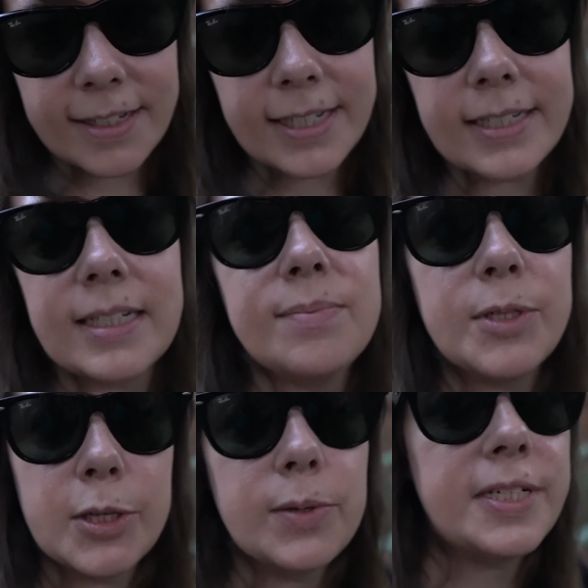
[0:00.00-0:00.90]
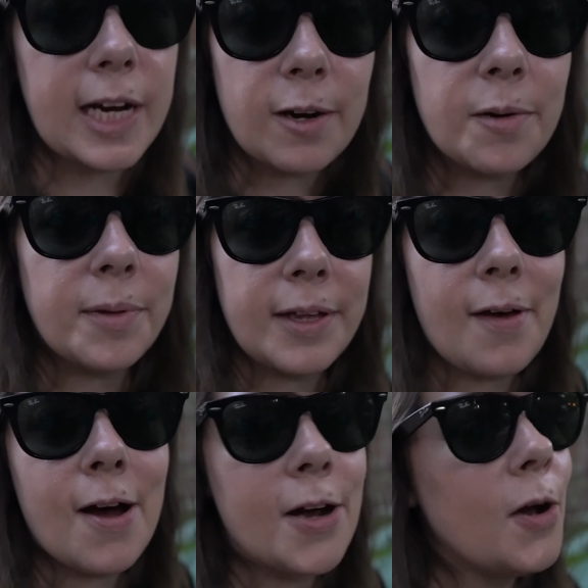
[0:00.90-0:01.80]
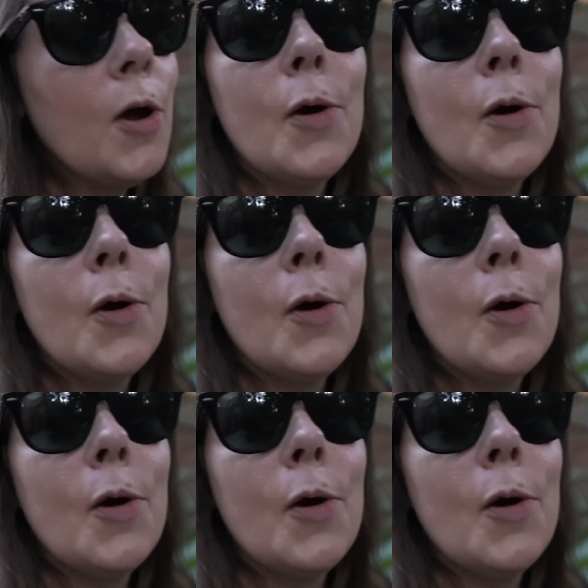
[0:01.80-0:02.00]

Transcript: doesn't seem too terribly long.